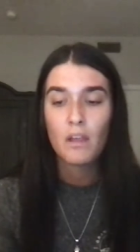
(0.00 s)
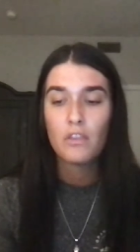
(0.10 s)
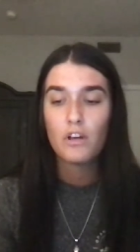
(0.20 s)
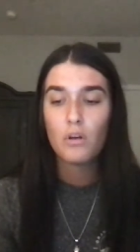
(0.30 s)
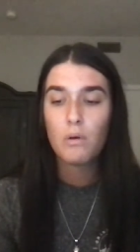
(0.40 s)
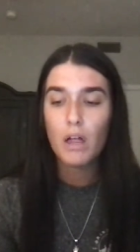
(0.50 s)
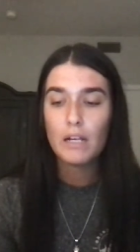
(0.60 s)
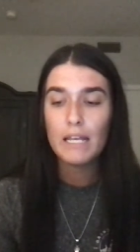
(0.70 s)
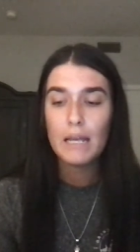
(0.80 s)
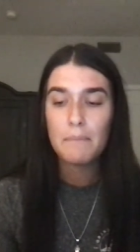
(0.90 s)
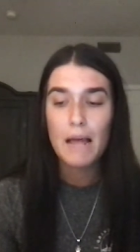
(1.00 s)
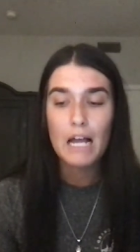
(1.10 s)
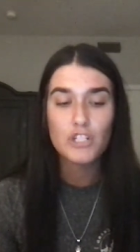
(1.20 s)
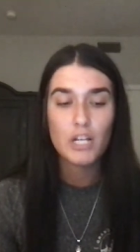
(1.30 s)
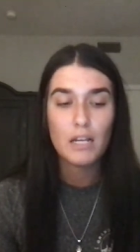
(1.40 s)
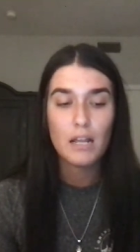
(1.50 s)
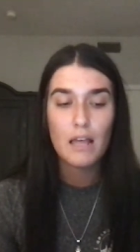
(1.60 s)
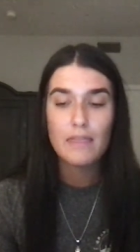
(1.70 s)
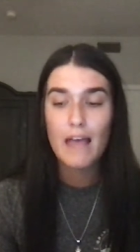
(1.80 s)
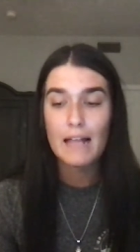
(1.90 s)
The quality and passion
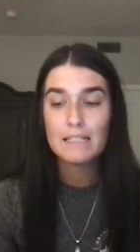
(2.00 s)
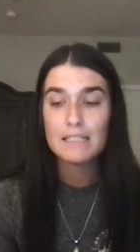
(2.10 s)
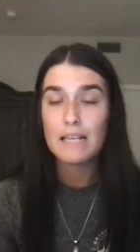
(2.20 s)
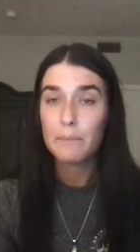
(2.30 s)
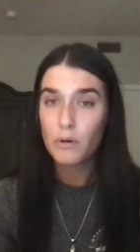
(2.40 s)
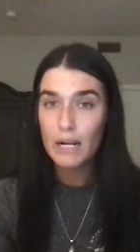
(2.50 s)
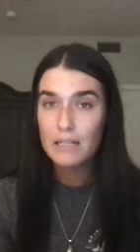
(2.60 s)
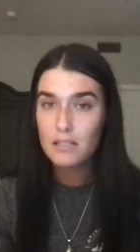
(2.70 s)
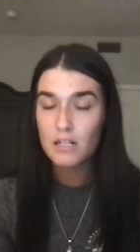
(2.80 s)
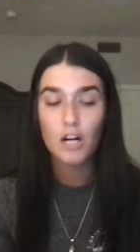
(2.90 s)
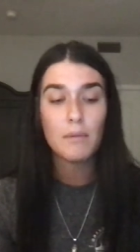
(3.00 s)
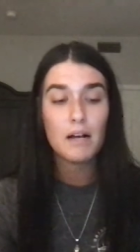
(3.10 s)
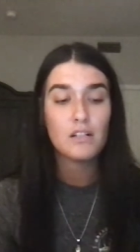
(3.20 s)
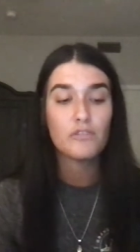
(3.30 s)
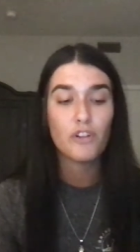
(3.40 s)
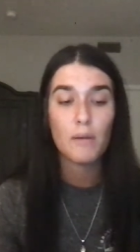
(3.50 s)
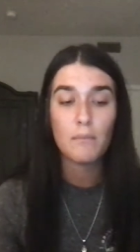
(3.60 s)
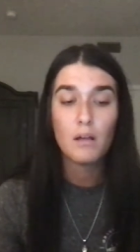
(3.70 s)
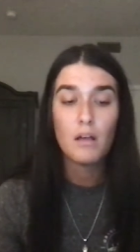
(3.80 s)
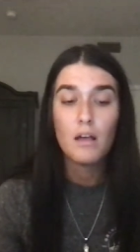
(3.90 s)
that separates Starbucks from
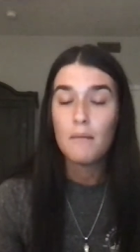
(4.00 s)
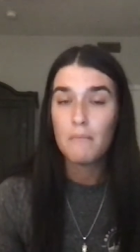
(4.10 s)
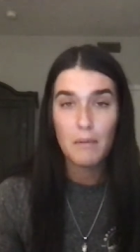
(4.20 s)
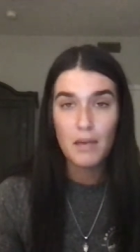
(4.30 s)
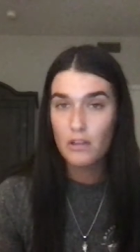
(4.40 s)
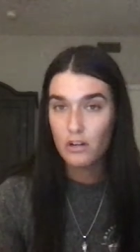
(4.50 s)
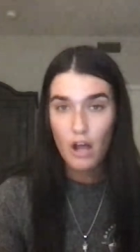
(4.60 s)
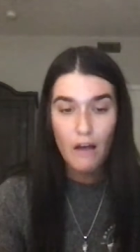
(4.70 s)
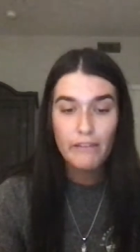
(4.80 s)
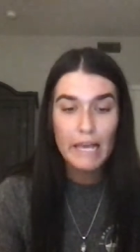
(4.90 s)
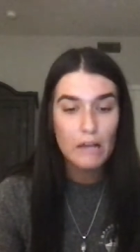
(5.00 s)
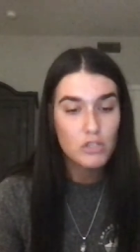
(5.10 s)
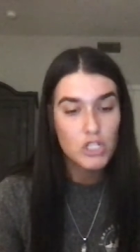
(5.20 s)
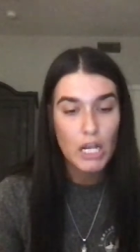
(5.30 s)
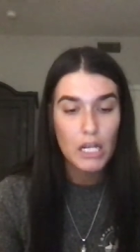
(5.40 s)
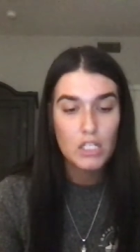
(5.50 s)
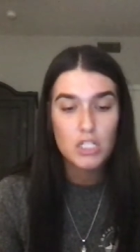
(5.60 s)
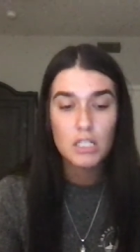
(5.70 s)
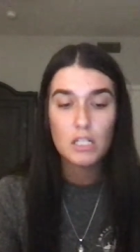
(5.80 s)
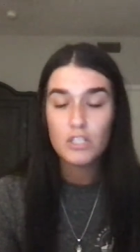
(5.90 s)
maybe other coffee house chains
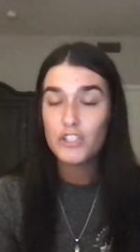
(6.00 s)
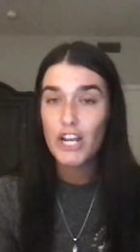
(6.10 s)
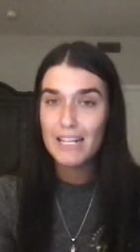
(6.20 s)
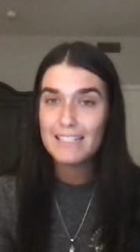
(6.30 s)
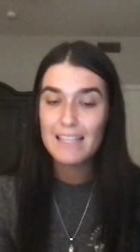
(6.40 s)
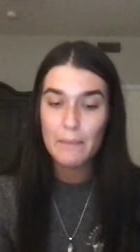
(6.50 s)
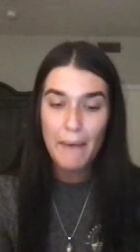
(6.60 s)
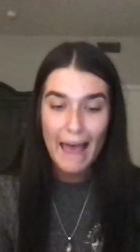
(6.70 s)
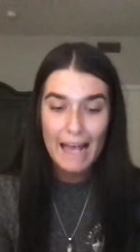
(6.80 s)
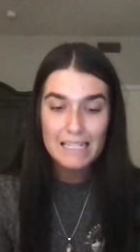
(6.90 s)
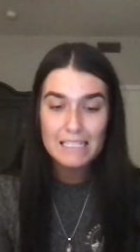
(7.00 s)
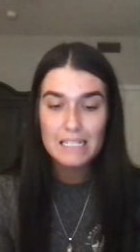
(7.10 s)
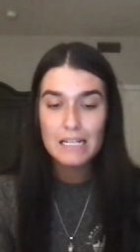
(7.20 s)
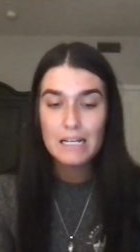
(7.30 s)
in the past.